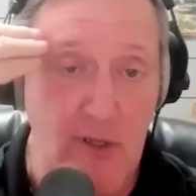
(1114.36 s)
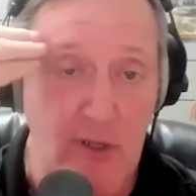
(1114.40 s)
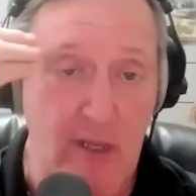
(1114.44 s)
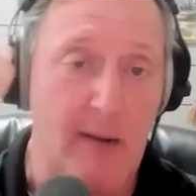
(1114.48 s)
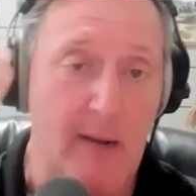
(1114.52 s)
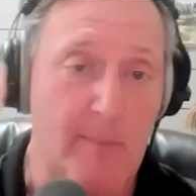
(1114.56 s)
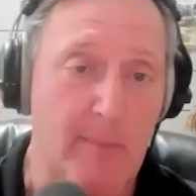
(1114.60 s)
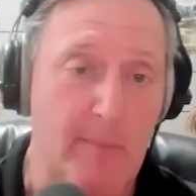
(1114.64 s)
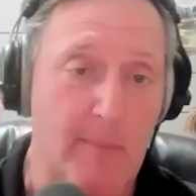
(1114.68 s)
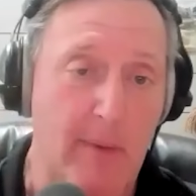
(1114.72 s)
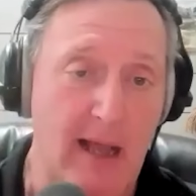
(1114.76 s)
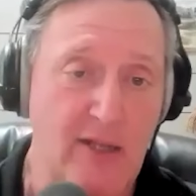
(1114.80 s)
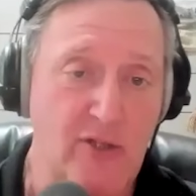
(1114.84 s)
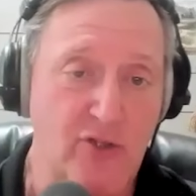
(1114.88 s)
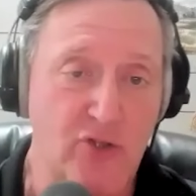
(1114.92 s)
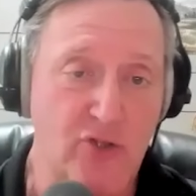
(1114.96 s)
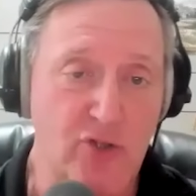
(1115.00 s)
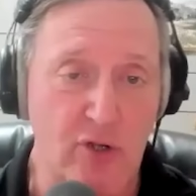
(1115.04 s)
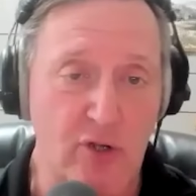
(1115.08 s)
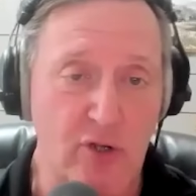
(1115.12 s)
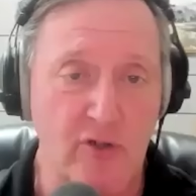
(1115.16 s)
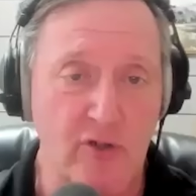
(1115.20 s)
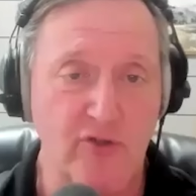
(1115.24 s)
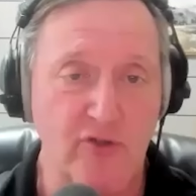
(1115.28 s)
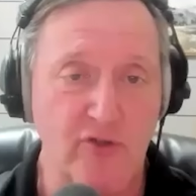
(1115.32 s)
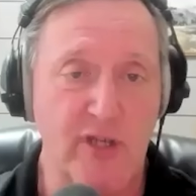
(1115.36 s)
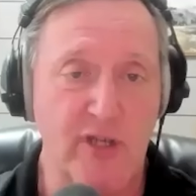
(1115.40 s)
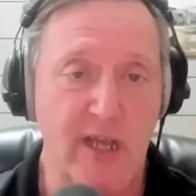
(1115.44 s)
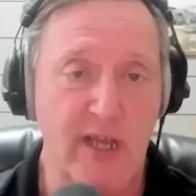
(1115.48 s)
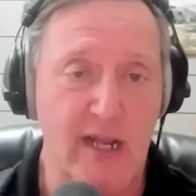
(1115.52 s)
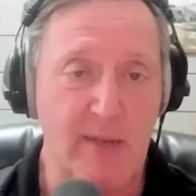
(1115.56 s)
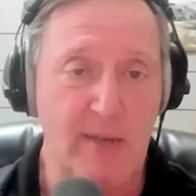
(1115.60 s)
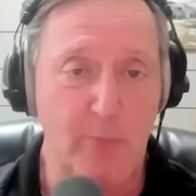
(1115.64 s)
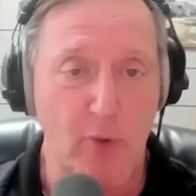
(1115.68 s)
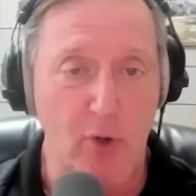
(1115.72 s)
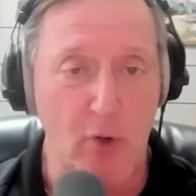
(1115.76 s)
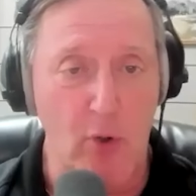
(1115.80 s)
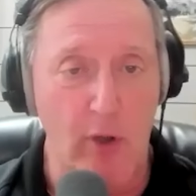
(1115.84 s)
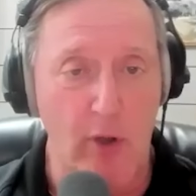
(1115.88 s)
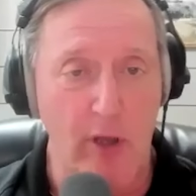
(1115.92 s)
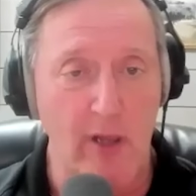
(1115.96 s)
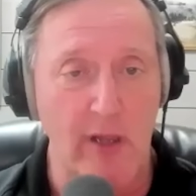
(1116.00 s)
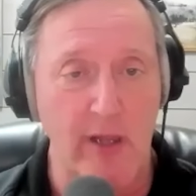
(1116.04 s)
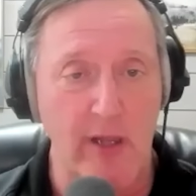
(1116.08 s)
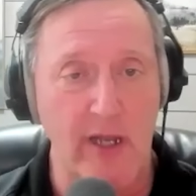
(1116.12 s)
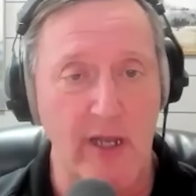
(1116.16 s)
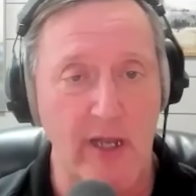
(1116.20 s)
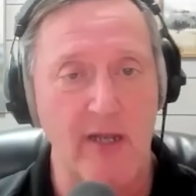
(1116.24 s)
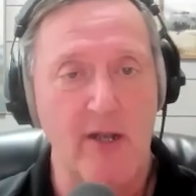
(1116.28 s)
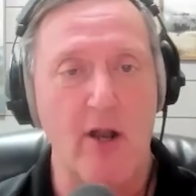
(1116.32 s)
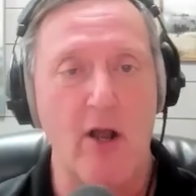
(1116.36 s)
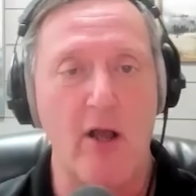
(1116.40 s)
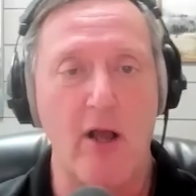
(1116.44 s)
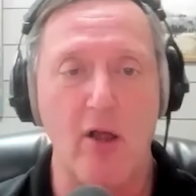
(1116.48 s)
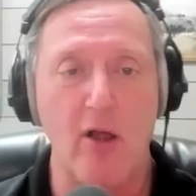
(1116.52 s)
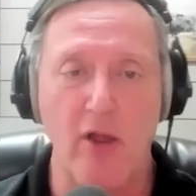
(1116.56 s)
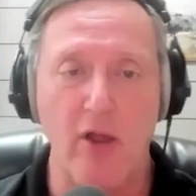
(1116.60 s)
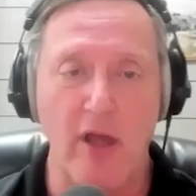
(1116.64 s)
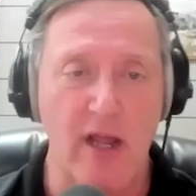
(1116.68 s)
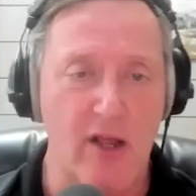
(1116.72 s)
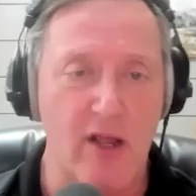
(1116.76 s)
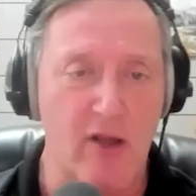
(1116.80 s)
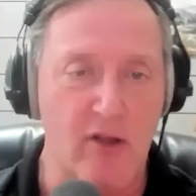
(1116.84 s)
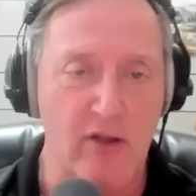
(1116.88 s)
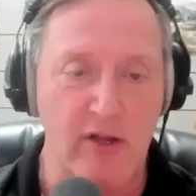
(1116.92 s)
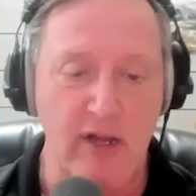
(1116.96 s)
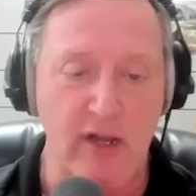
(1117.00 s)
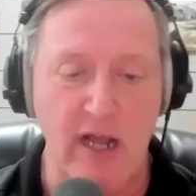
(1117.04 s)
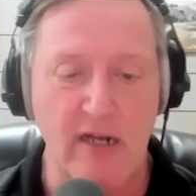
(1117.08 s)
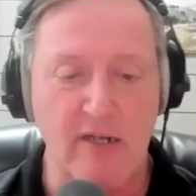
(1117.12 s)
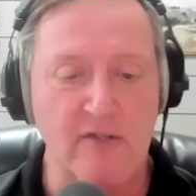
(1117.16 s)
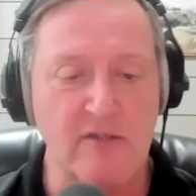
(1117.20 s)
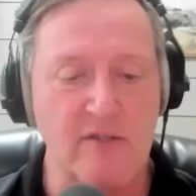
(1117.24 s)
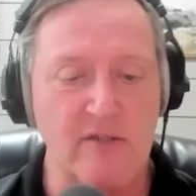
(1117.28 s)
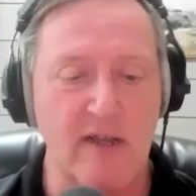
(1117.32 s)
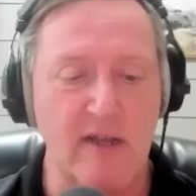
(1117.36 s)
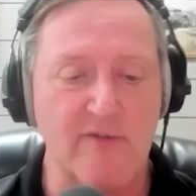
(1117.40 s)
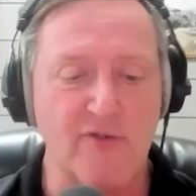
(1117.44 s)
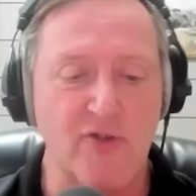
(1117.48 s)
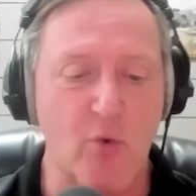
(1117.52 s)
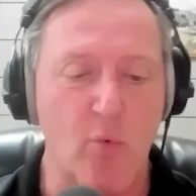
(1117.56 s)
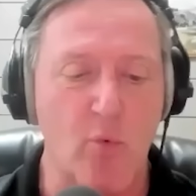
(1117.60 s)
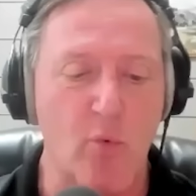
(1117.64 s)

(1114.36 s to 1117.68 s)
and you got to buy insurance, you got to put oil in it and all that other kind of stuff.